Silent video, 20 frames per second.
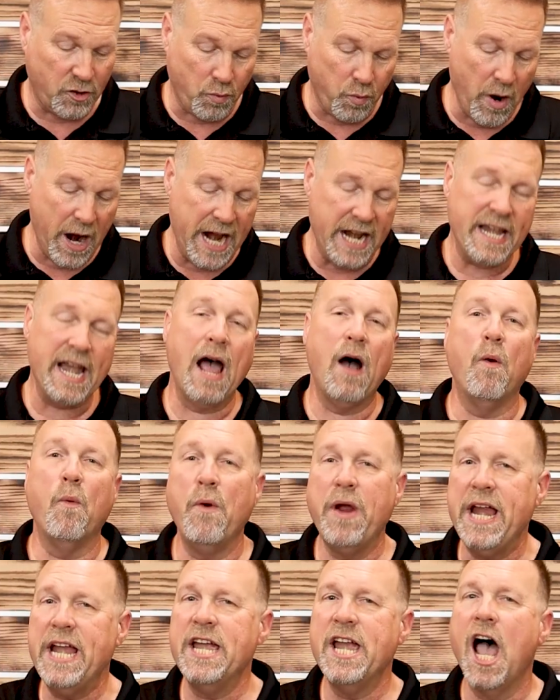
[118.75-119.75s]
great. Now
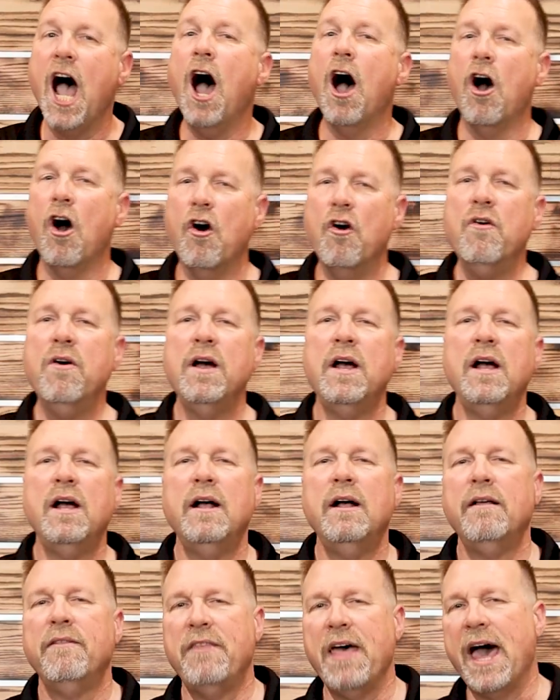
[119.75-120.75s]
we know
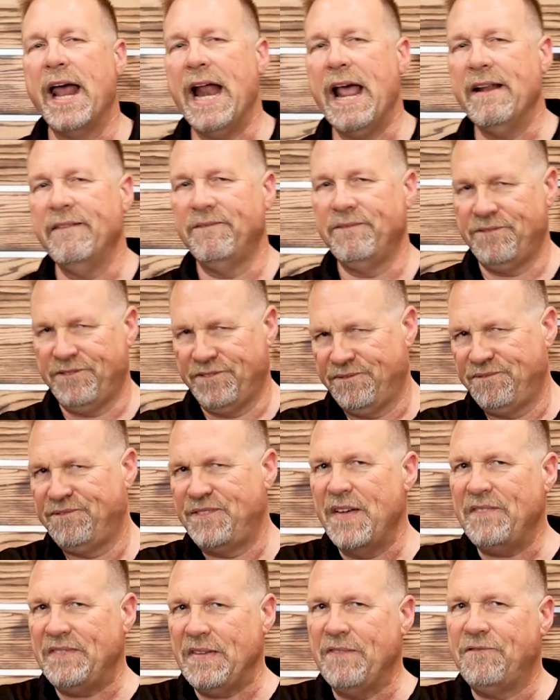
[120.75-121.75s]
that at
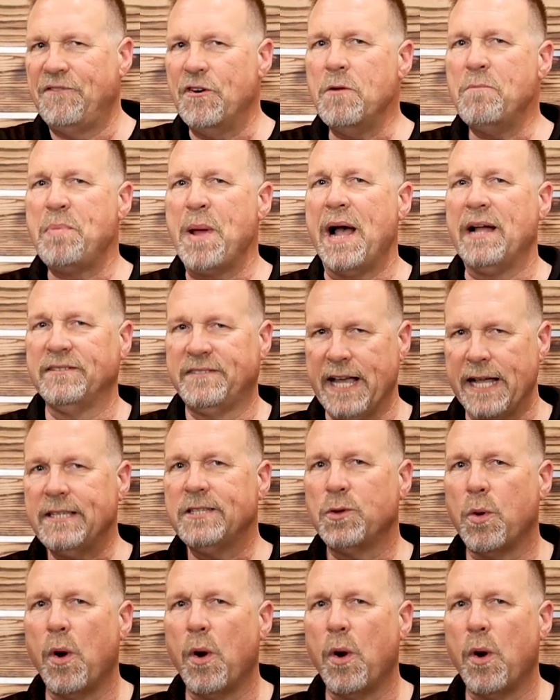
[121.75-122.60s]
50 foot-pounds, that's